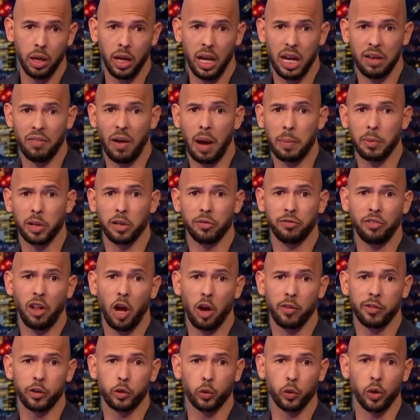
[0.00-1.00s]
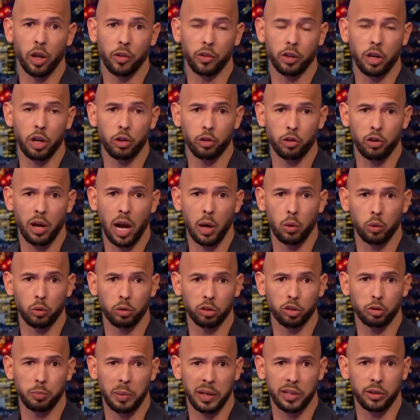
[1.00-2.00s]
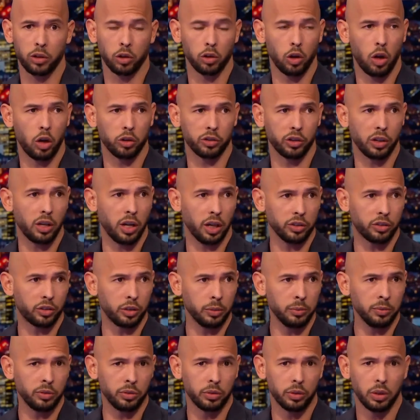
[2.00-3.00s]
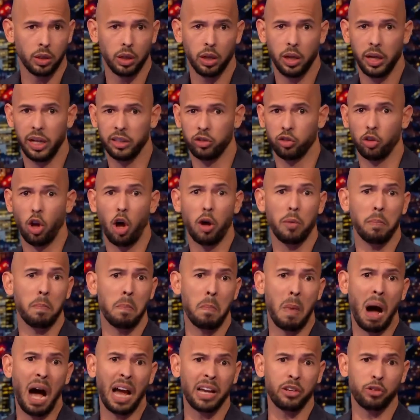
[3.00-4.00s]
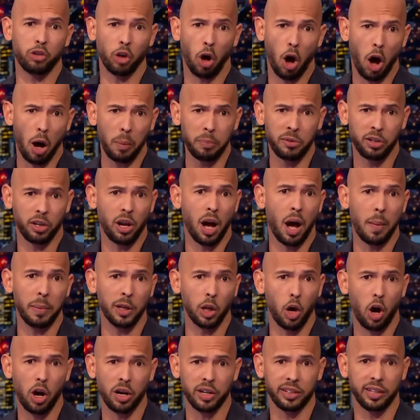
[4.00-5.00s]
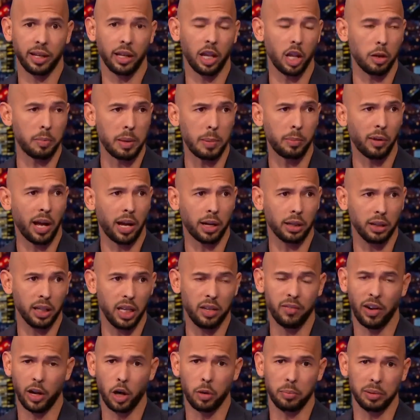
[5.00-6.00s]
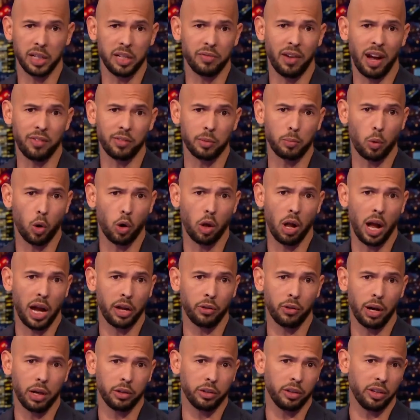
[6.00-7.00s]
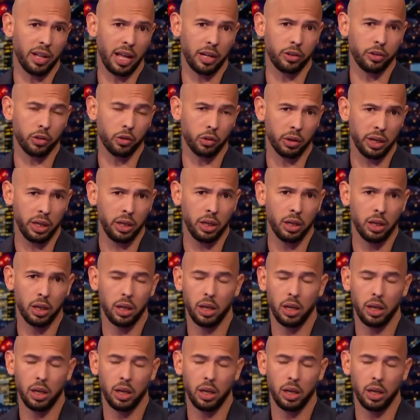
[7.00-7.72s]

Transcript: If I'm going to fly over to another country, I will respect their laws and customs. It's not my job to come along and tell other people how to live. I don't believe I have a moral high ground in that degree.